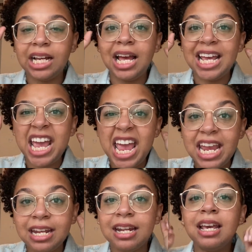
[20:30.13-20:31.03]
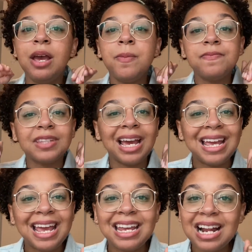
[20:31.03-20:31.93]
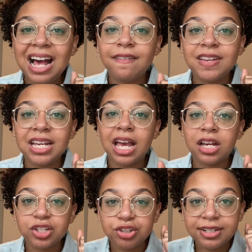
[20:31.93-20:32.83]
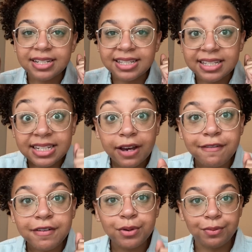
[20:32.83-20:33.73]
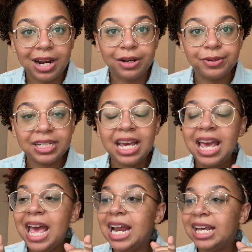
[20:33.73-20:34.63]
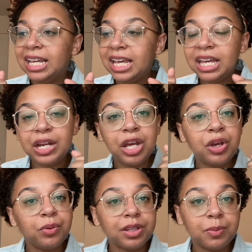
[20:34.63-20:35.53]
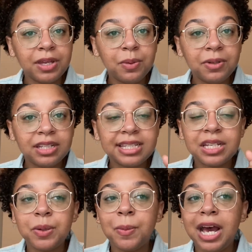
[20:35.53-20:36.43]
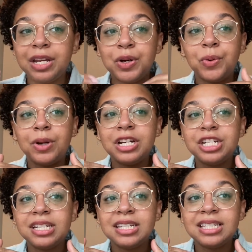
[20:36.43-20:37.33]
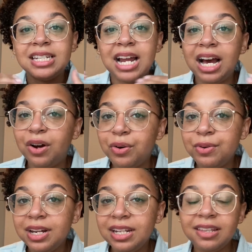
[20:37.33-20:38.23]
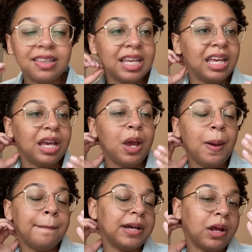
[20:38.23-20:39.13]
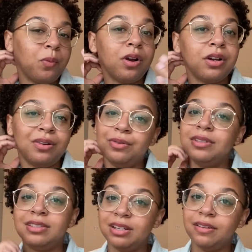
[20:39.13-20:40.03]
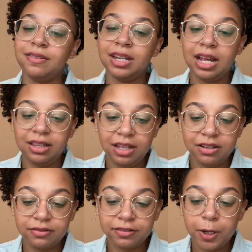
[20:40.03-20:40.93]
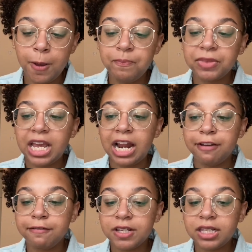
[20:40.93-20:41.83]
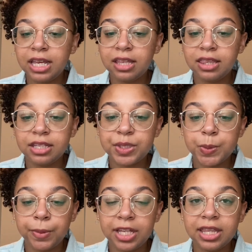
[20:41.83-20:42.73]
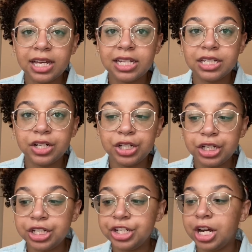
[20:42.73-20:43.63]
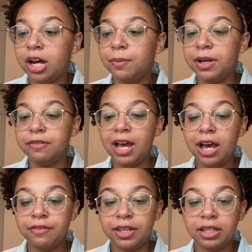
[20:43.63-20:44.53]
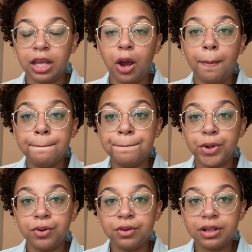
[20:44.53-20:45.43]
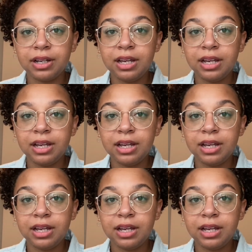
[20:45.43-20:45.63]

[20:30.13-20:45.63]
I hate having extra stuff around. And again, with minimalism, I don't want to just not own anything, but I want to own stuff that I love. And I feel like this month I did a good job of having like a bulk